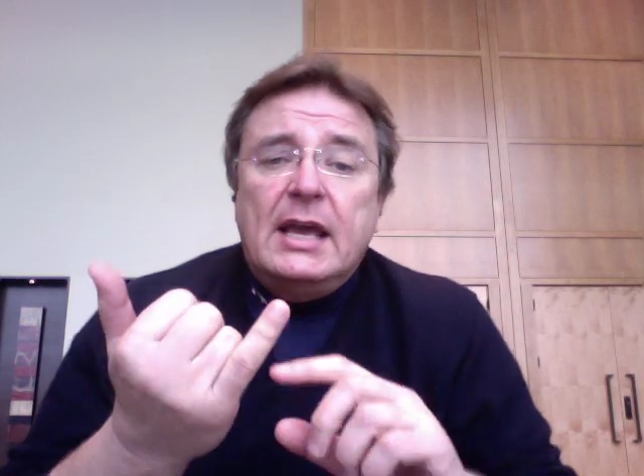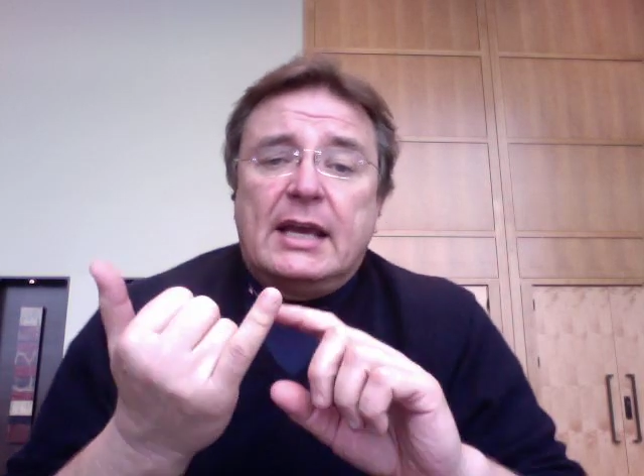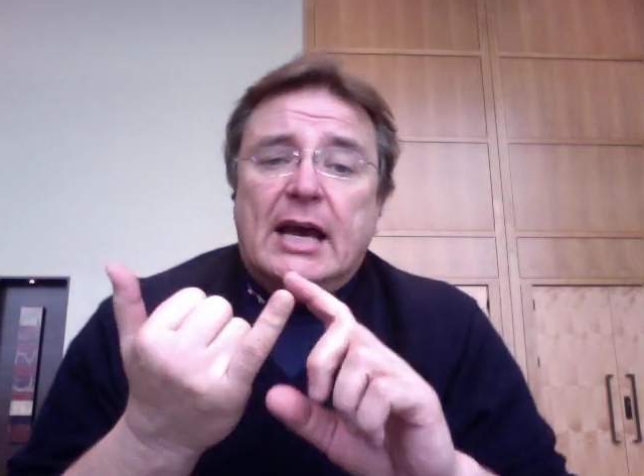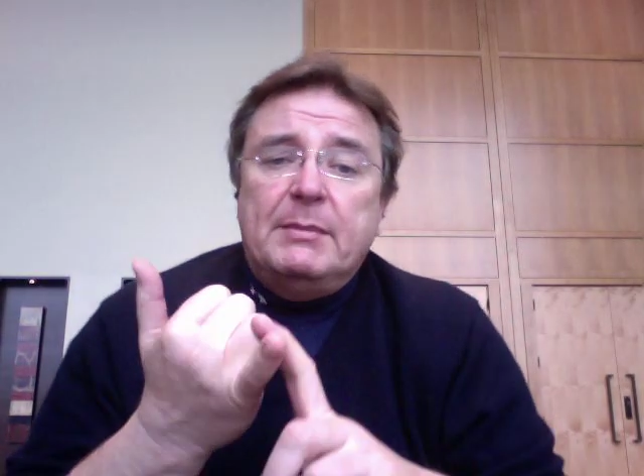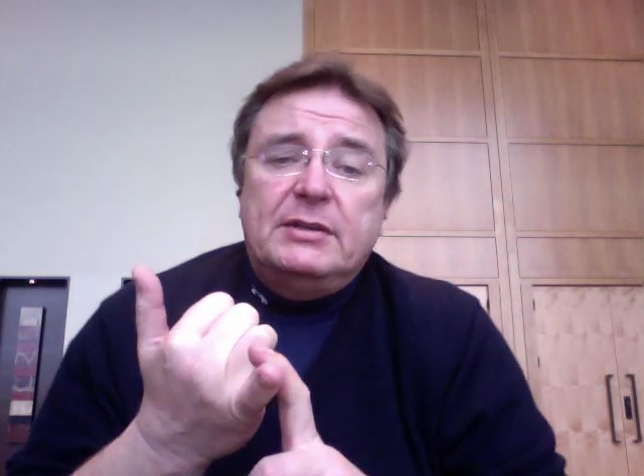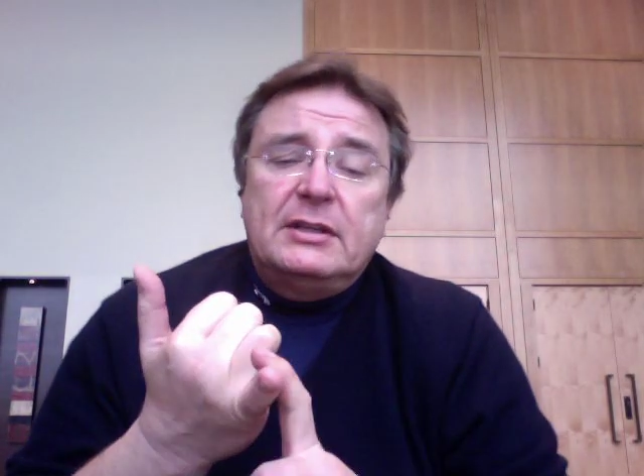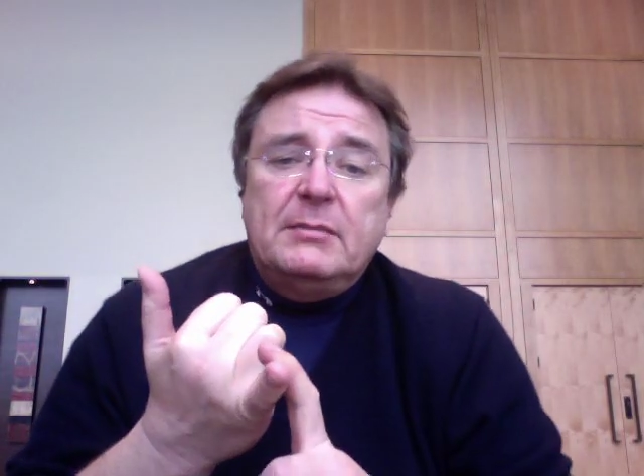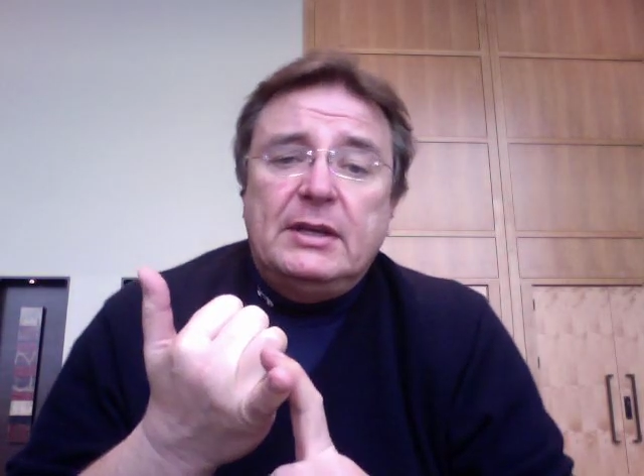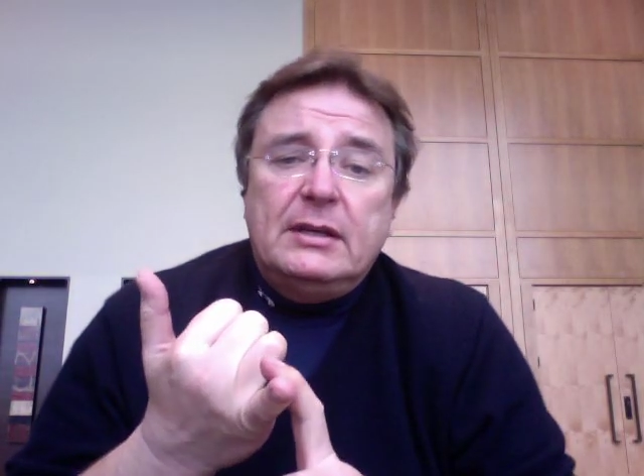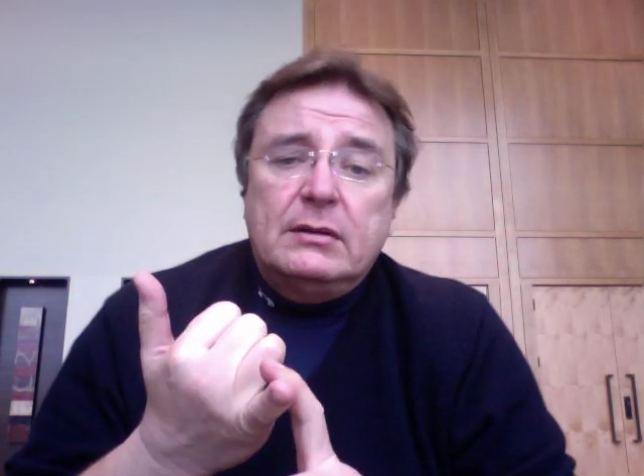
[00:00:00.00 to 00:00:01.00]
copy to the
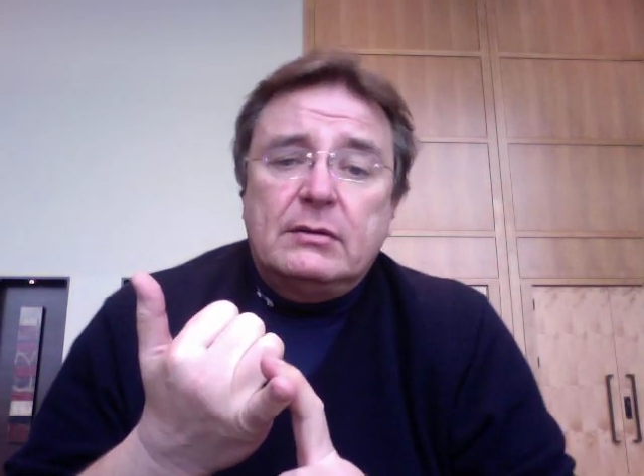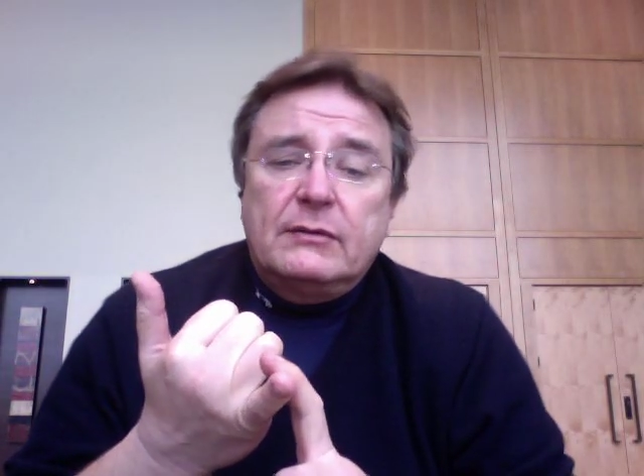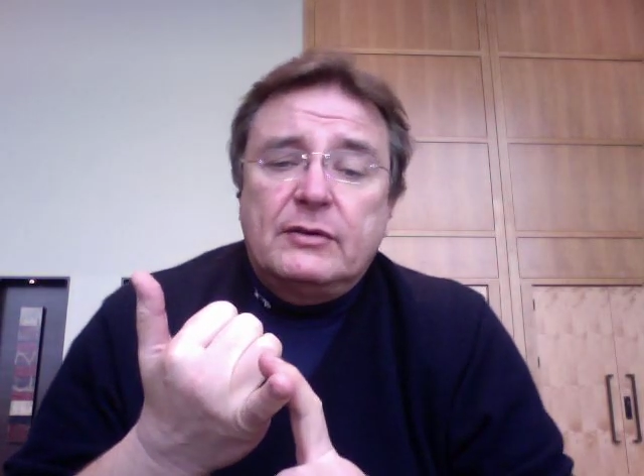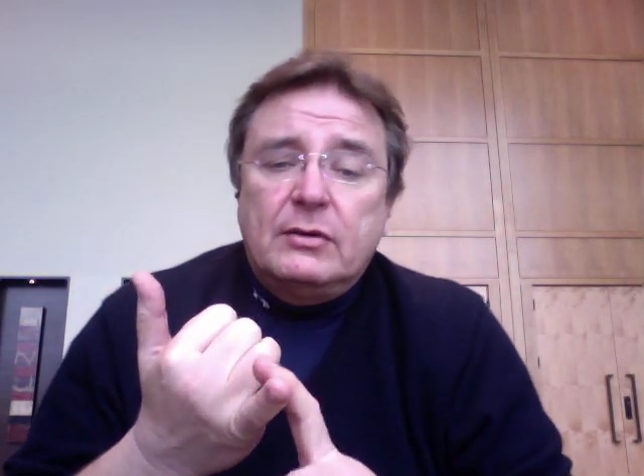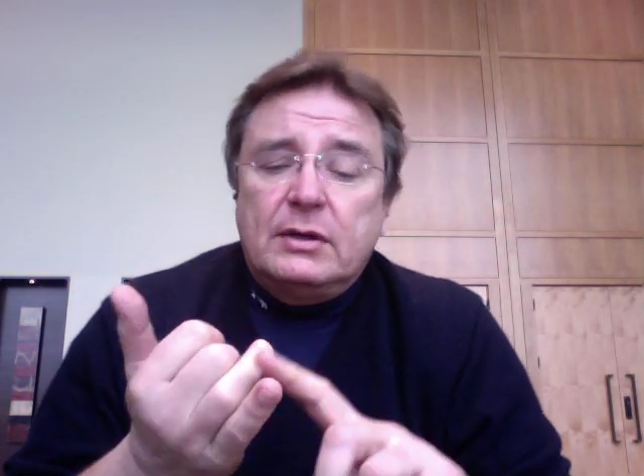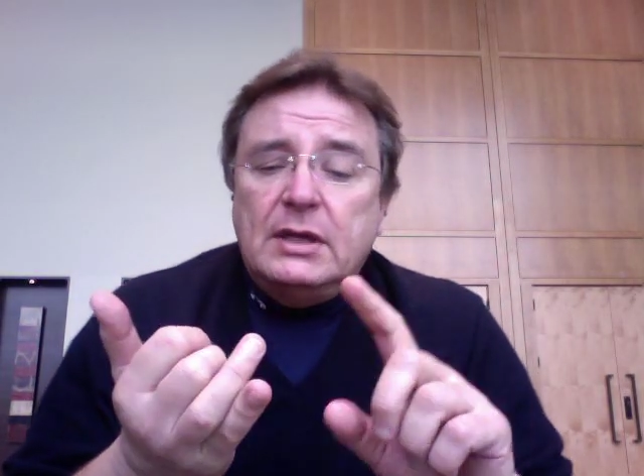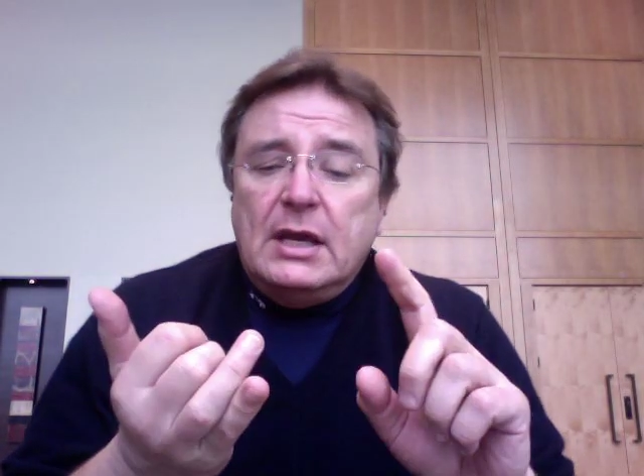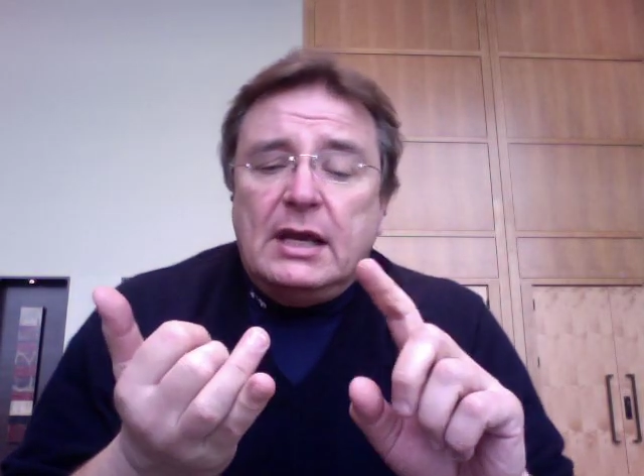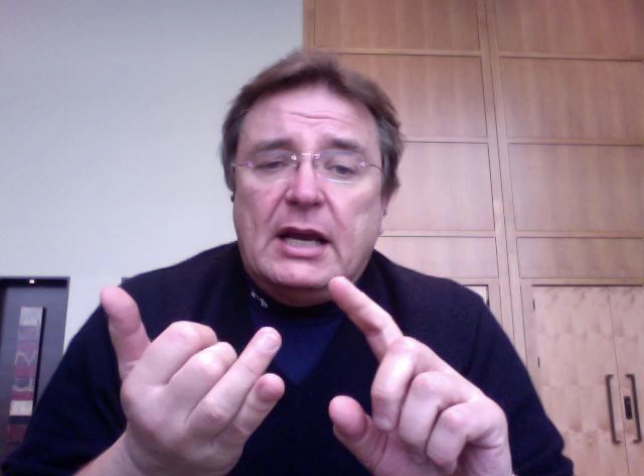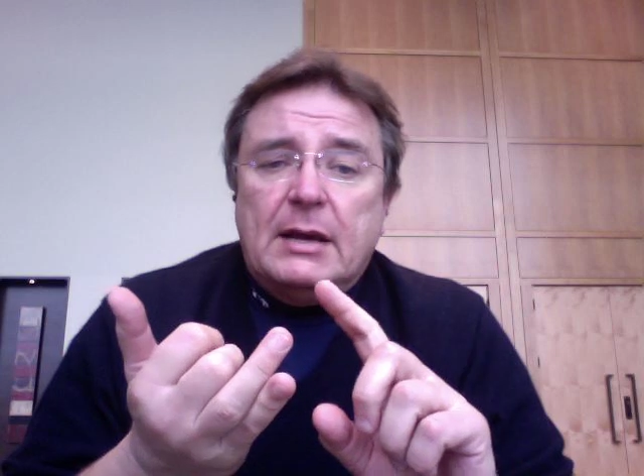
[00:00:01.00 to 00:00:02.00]
main clerk of court,
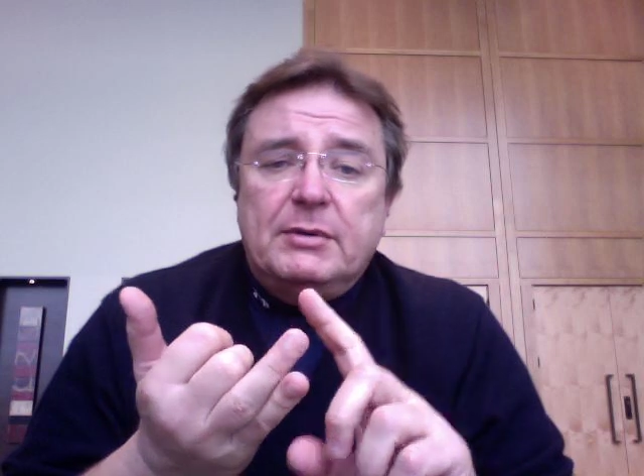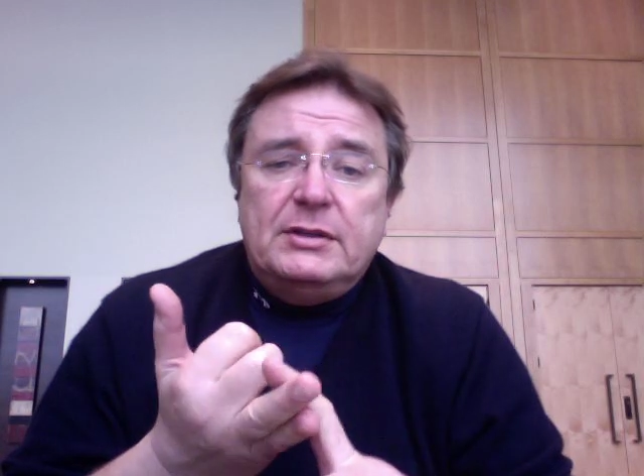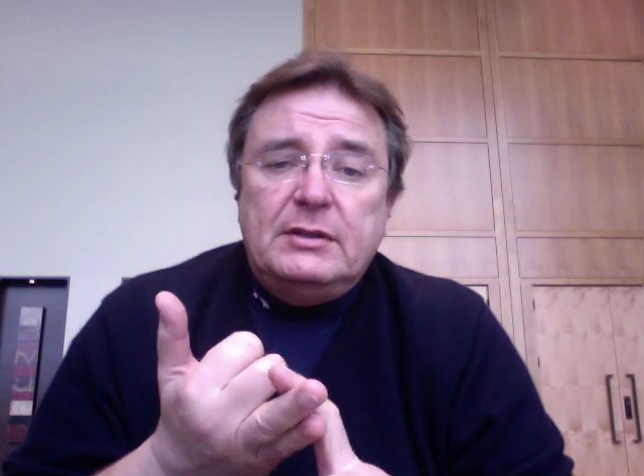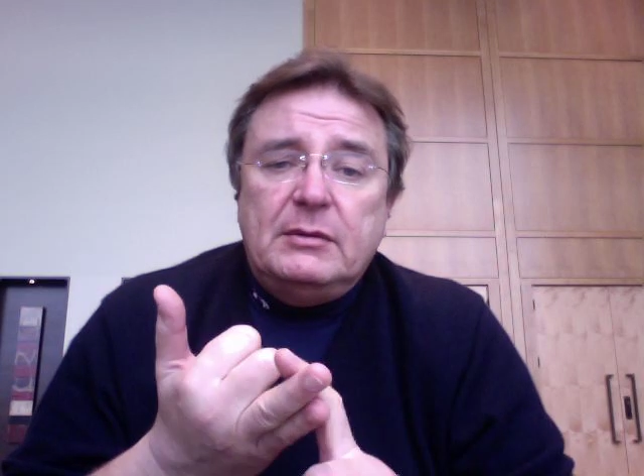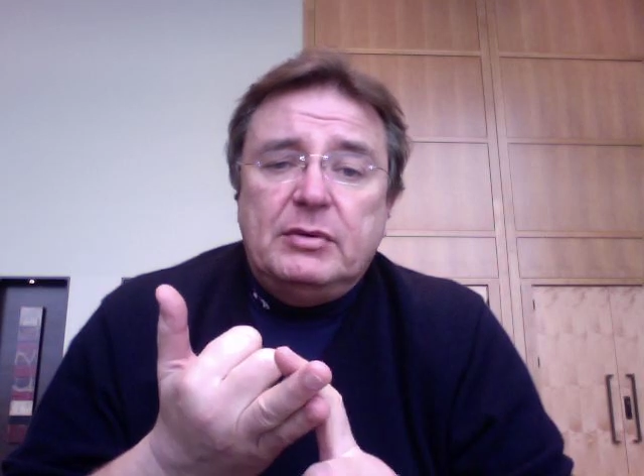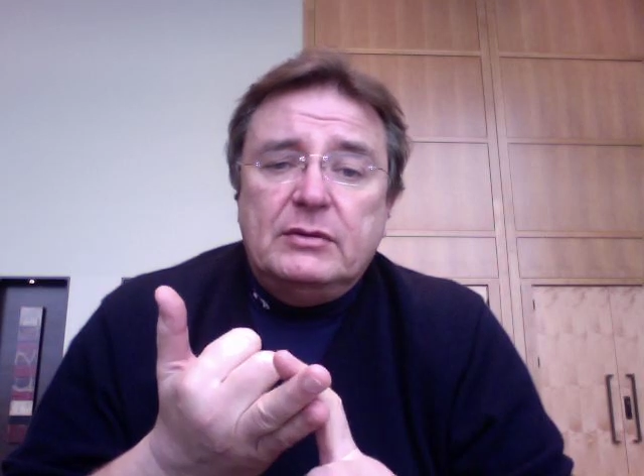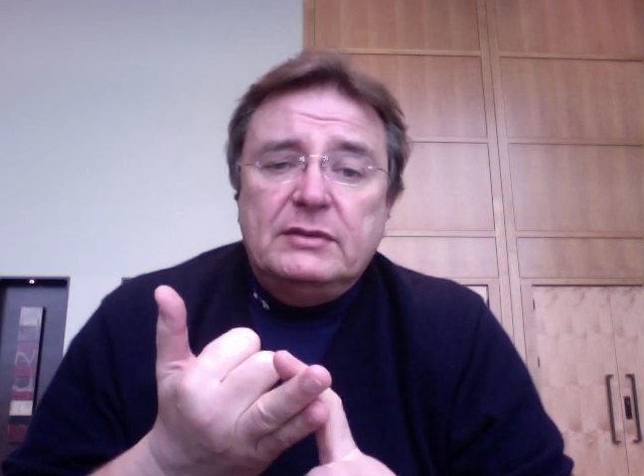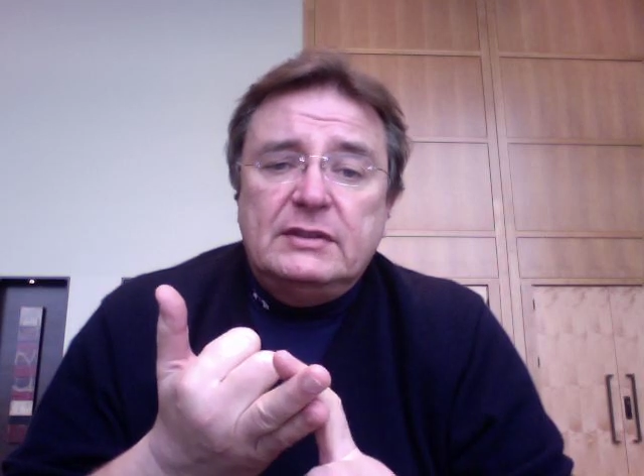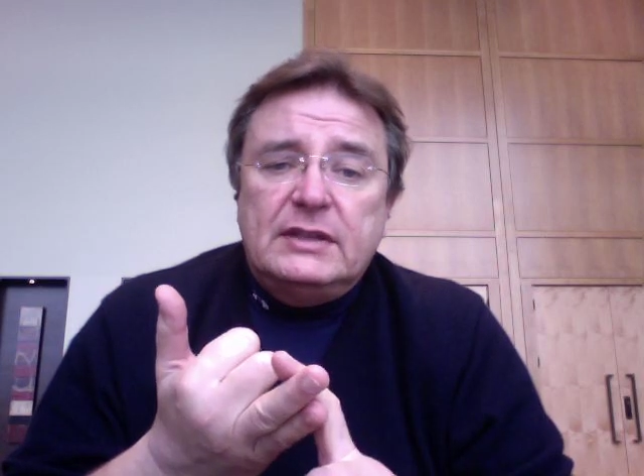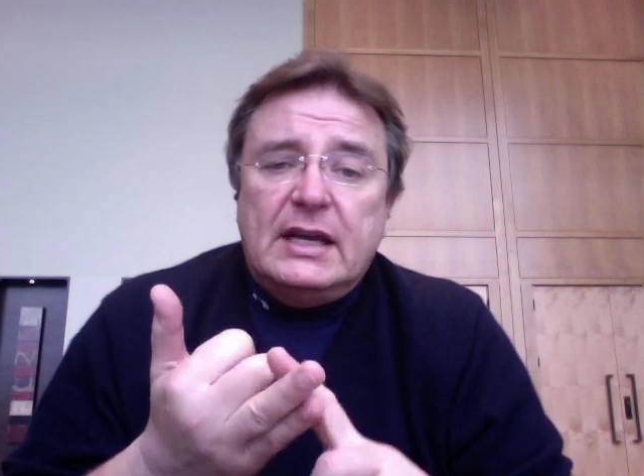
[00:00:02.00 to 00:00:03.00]
copy to the
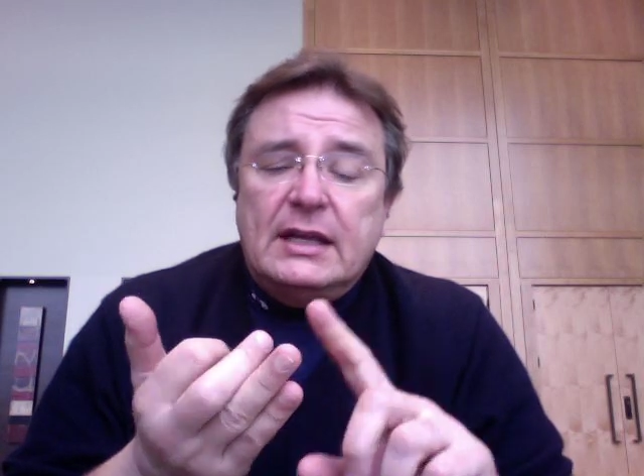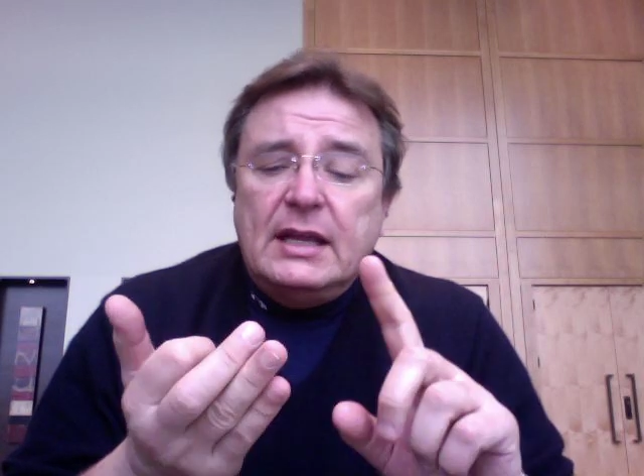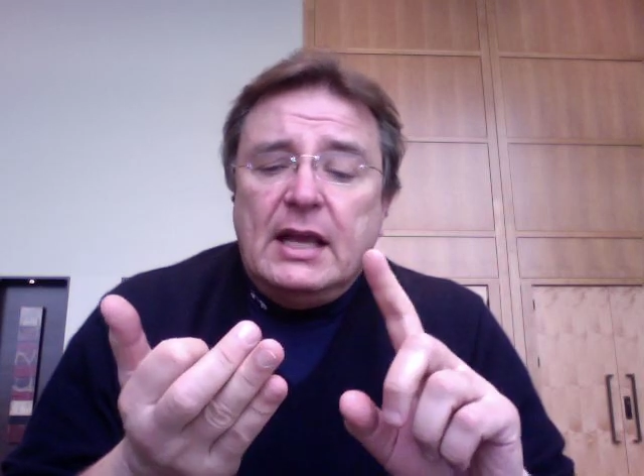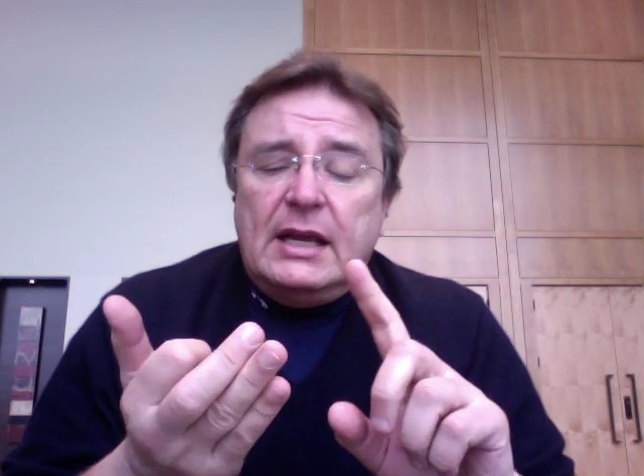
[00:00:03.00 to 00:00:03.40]
opposing side,